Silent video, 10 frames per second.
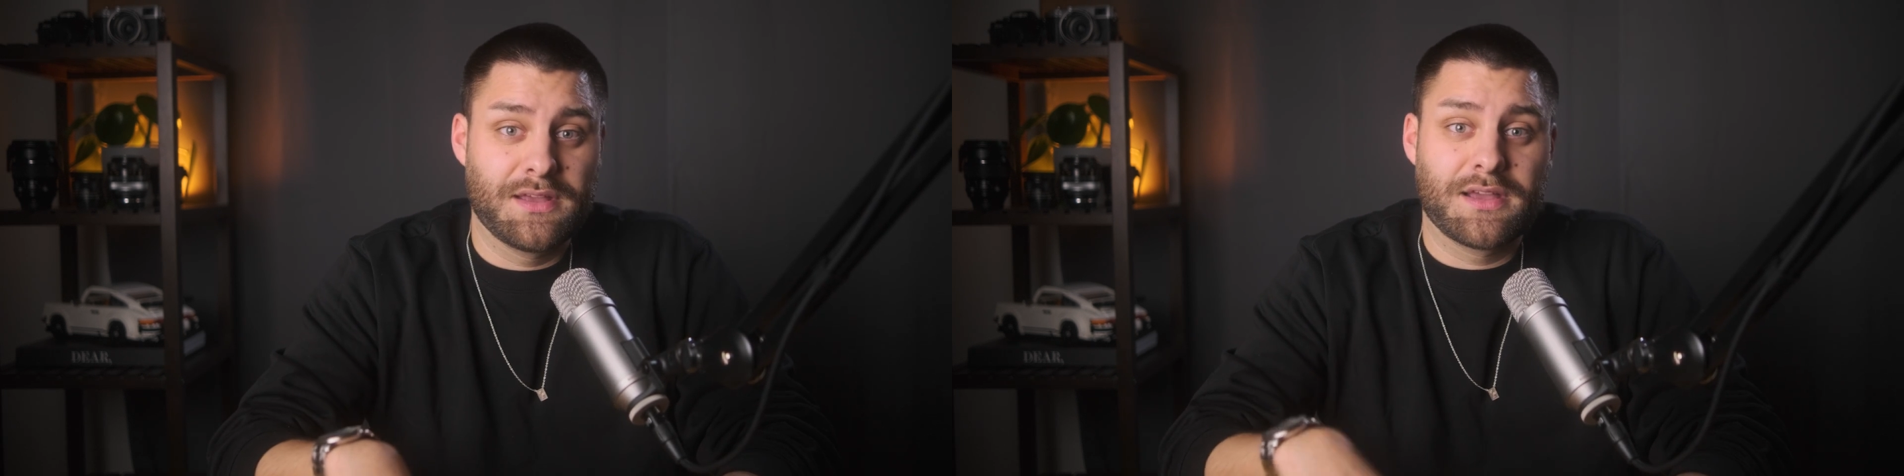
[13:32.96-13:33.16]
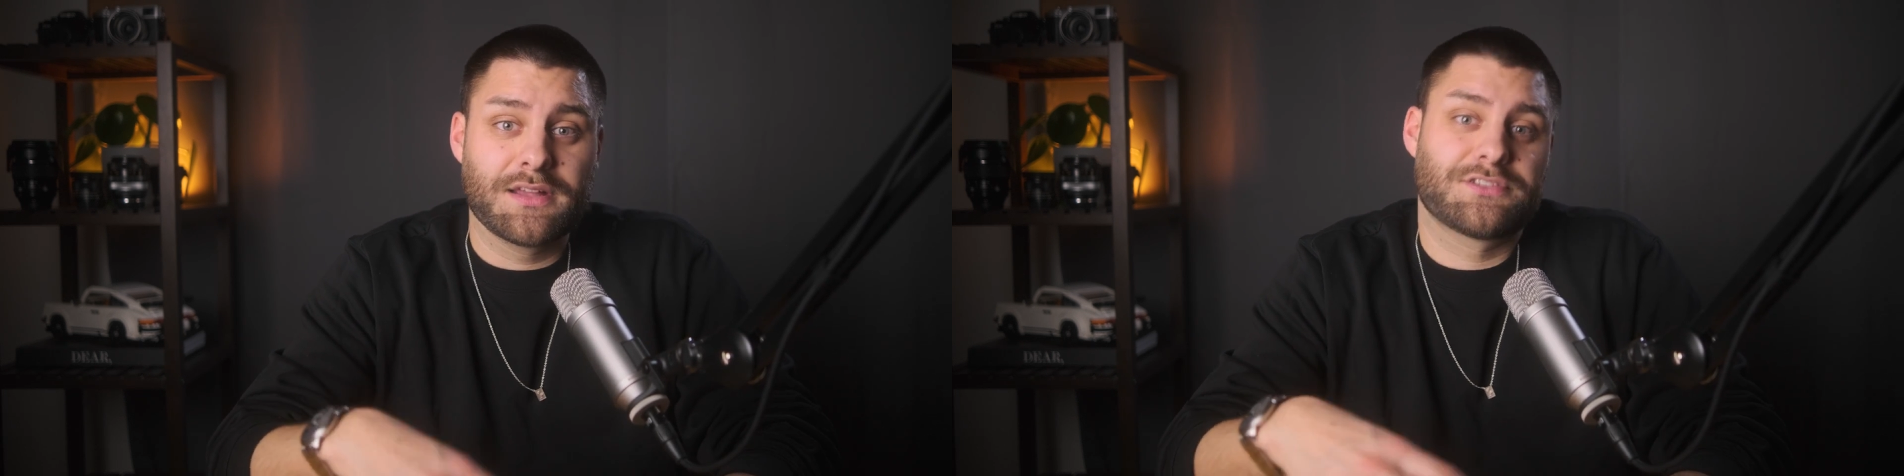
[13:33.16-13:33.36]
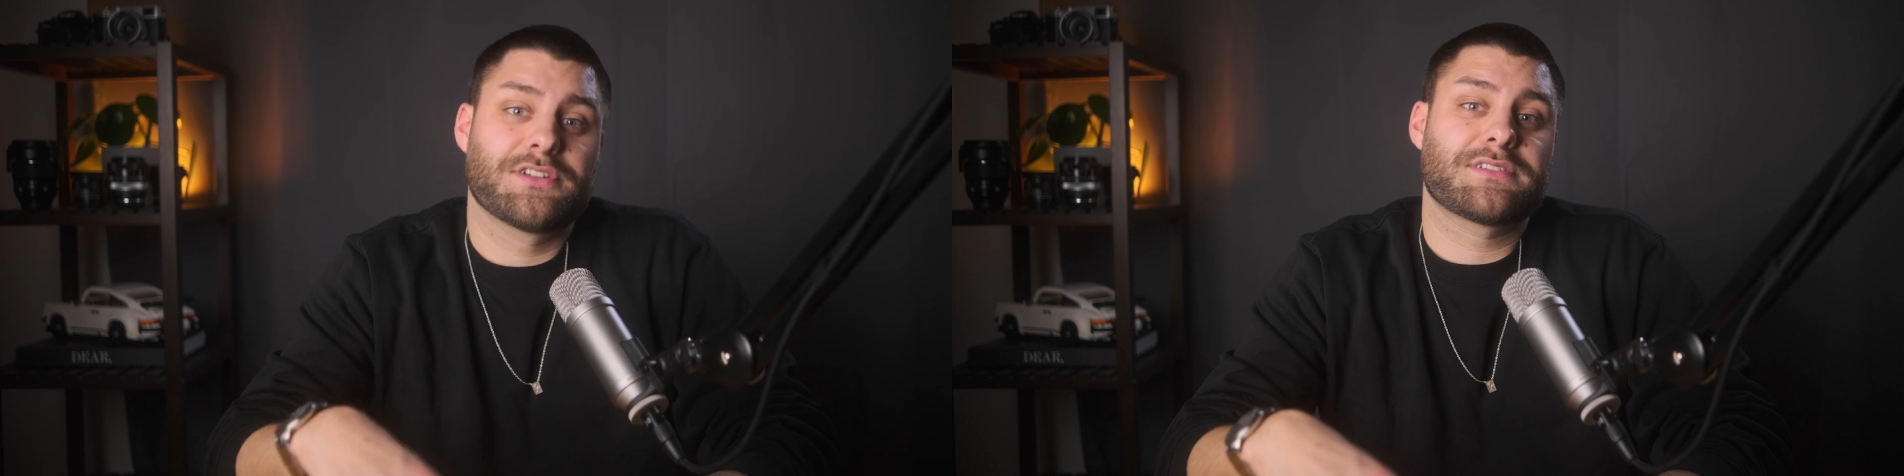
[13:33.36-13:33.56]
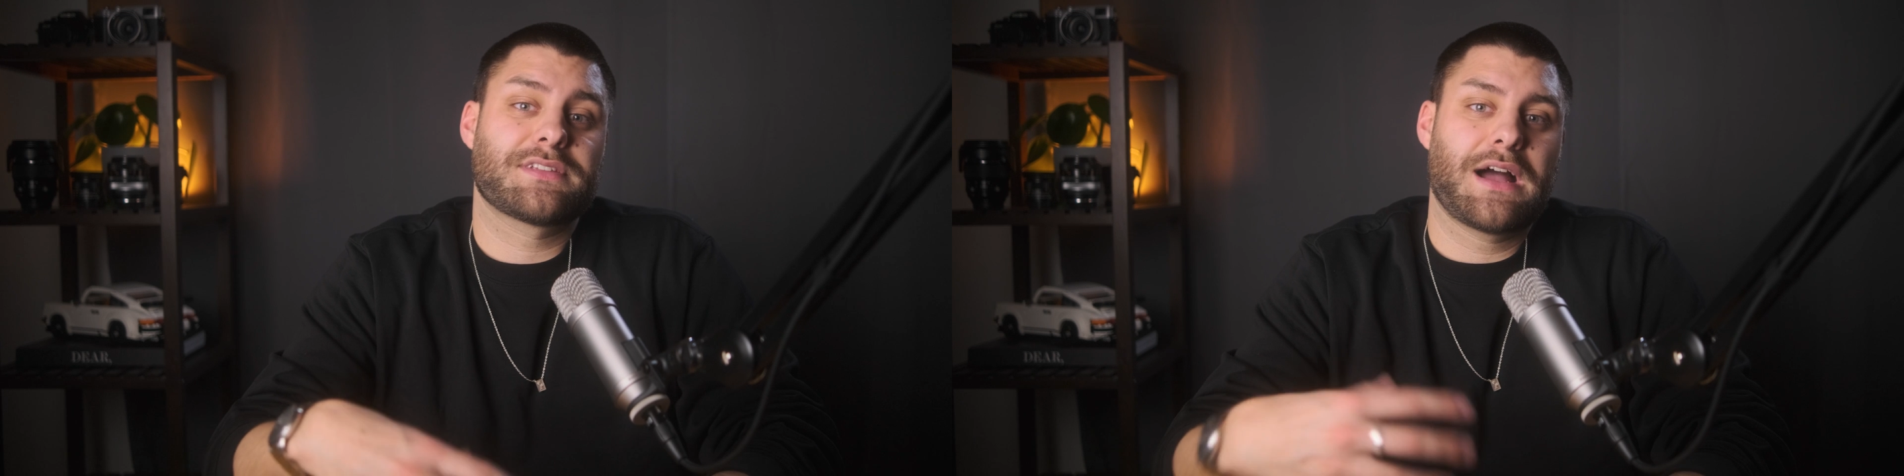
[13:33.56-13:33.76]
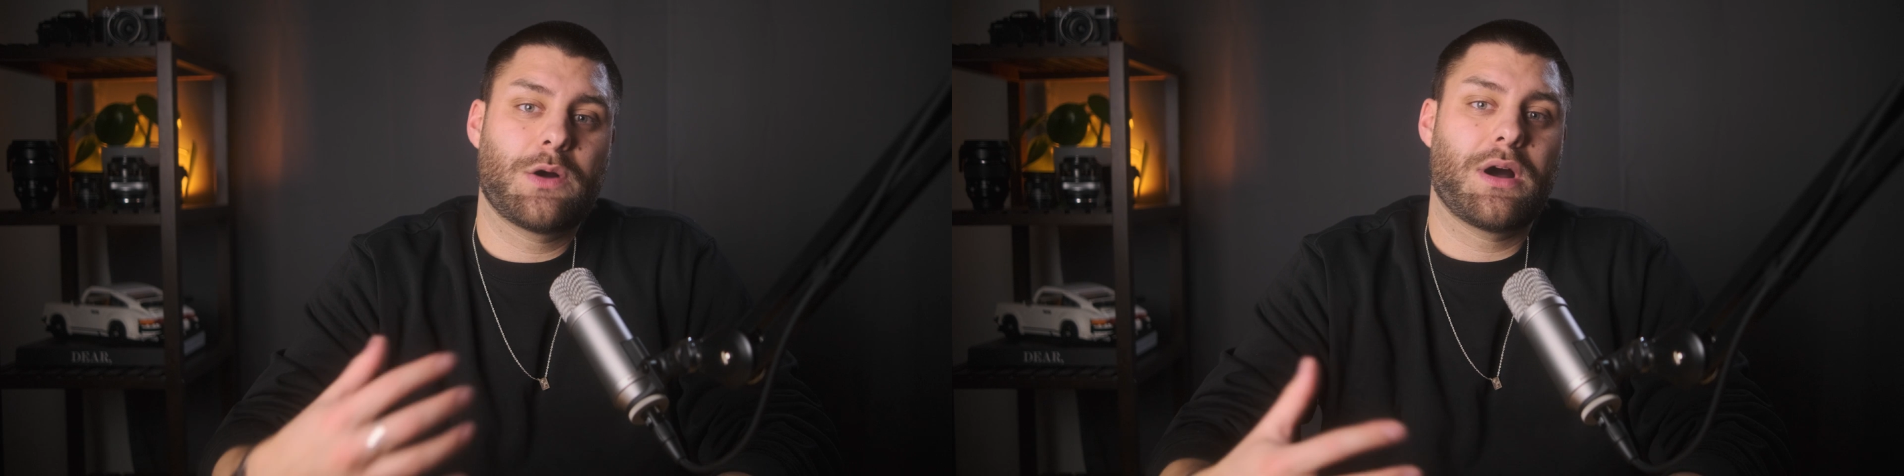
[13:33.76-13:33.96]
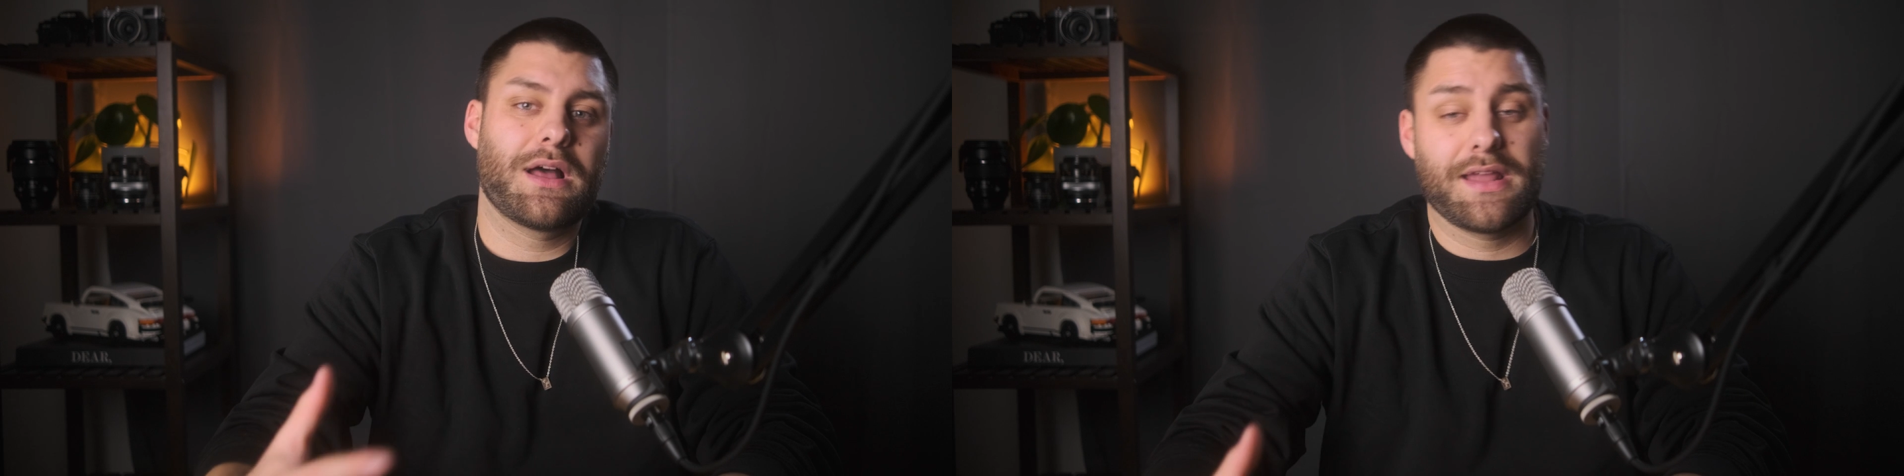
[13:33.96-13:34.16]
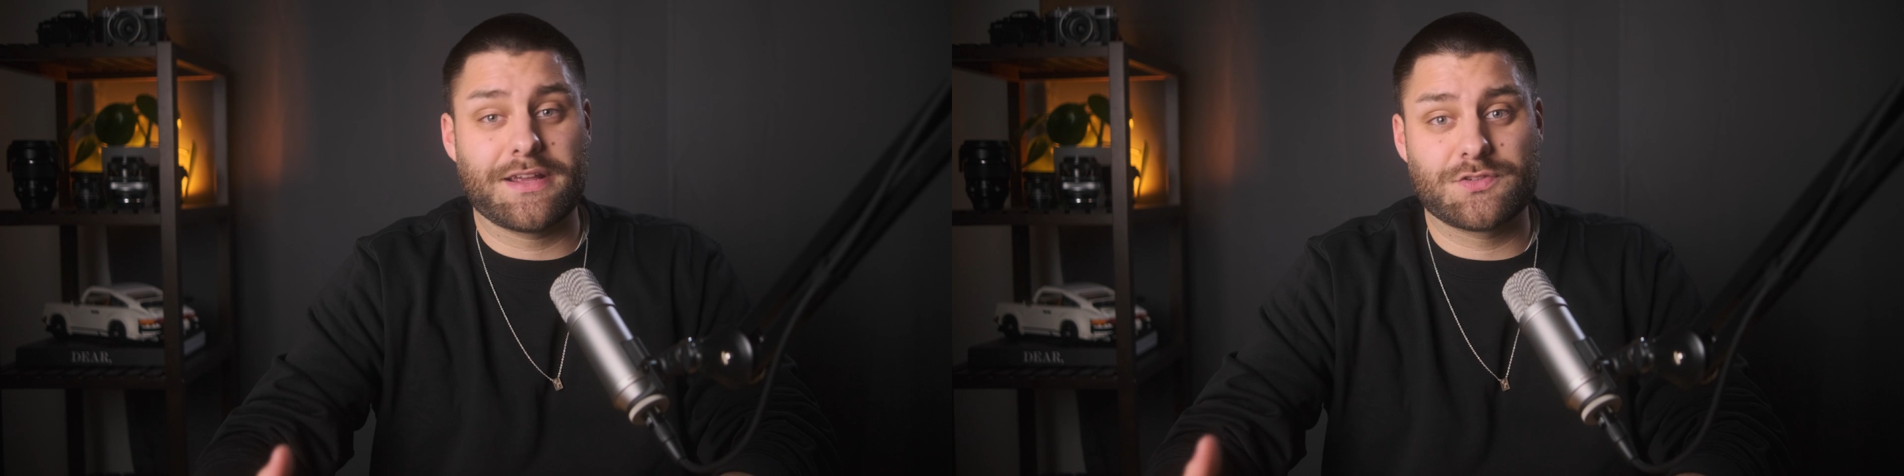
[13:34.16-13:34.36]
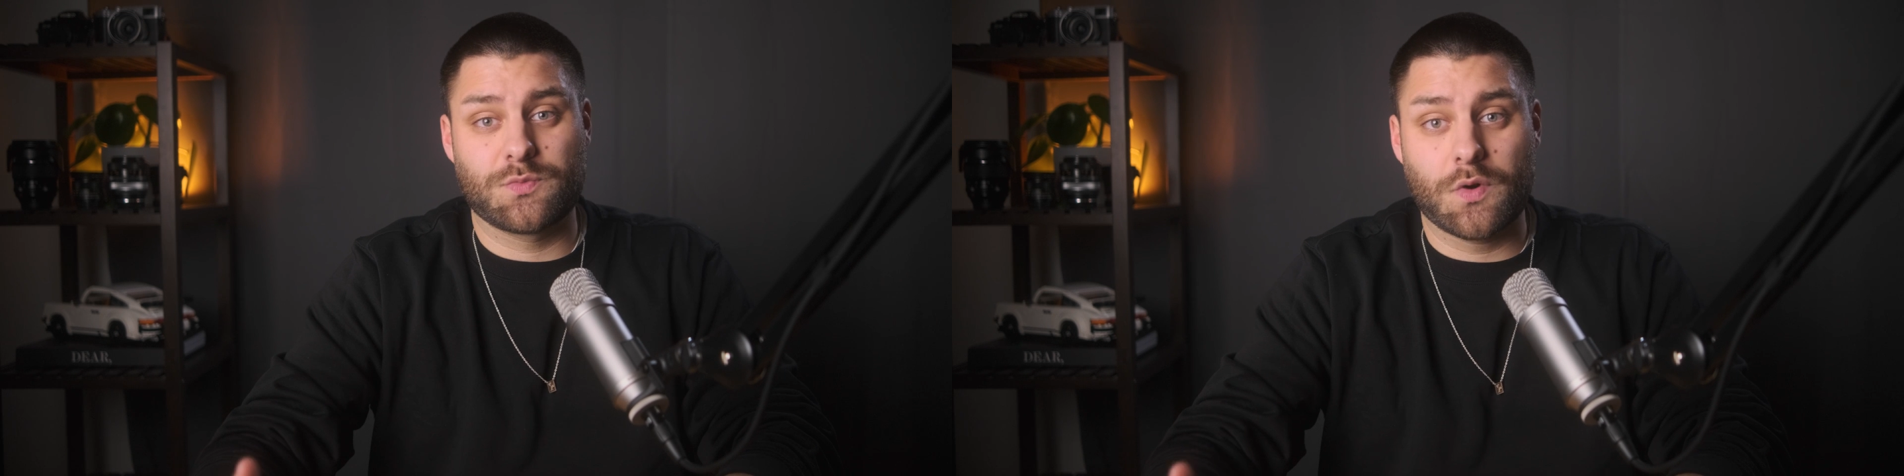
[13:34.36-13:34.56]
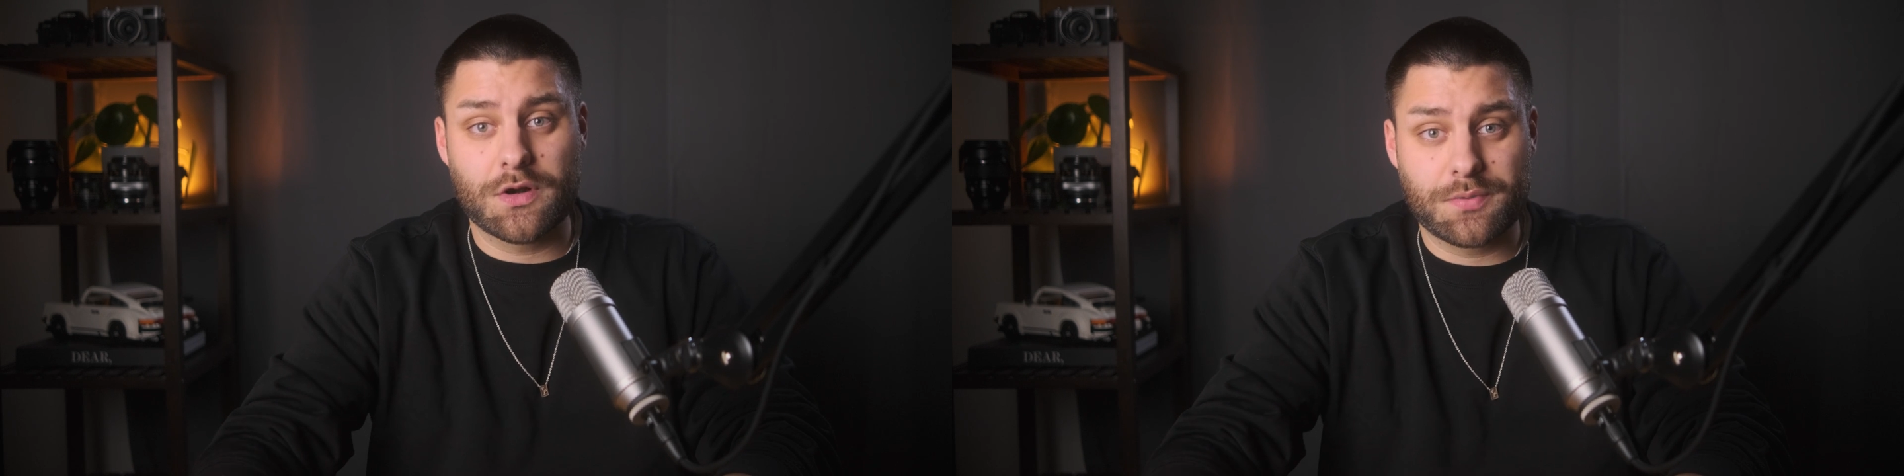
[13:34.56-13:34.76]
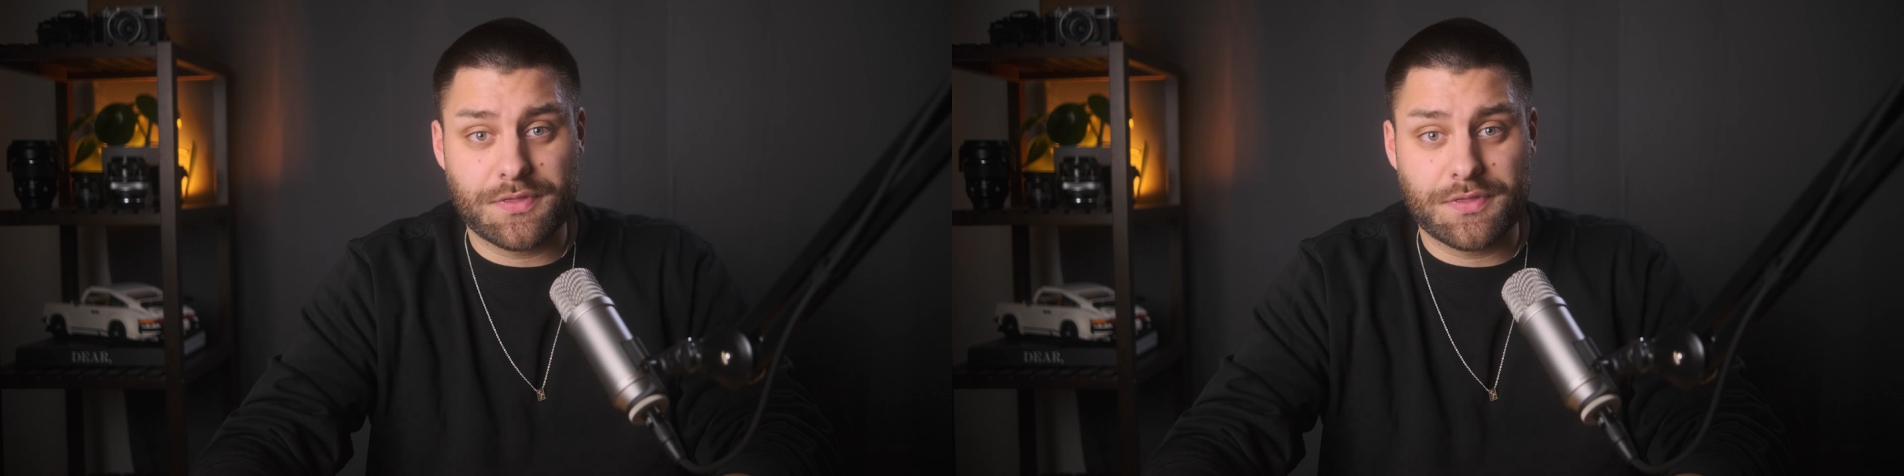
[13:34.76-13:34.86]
It's just how I like to work